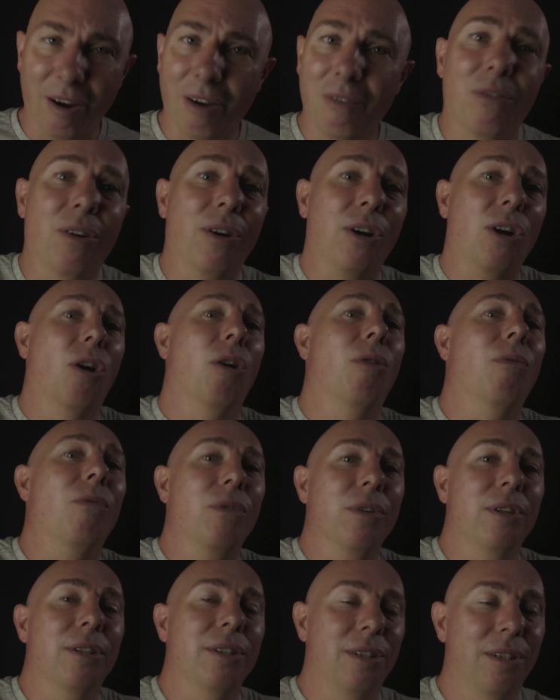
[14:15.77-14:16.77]
very
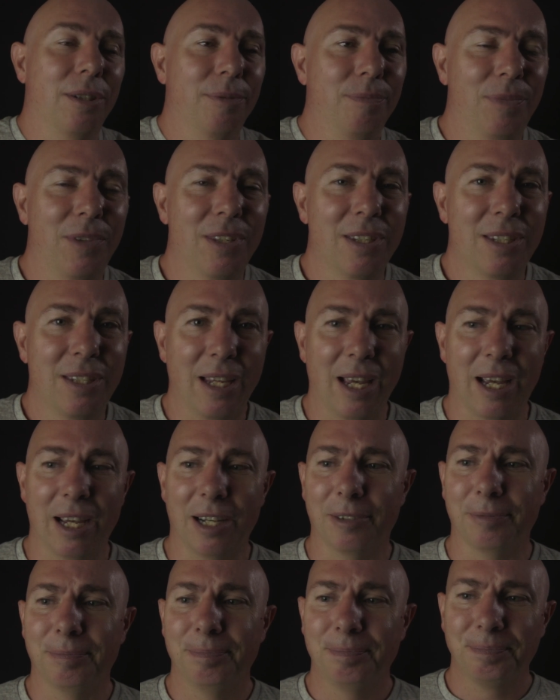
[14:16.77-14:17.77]
obvious
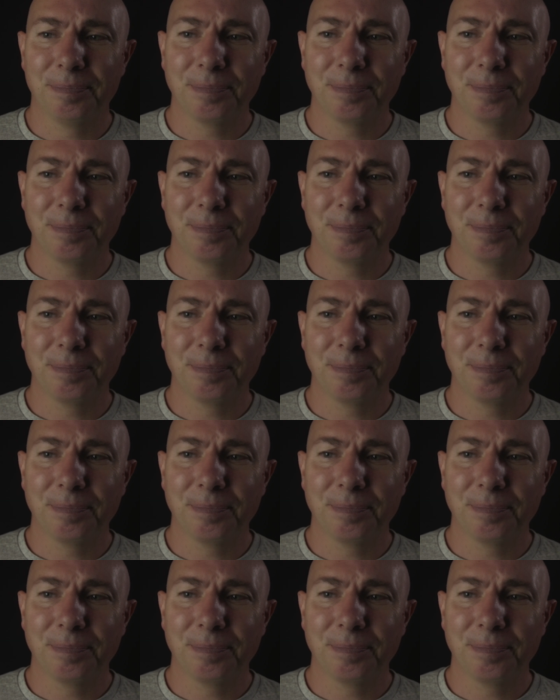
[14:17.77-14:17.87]
scale.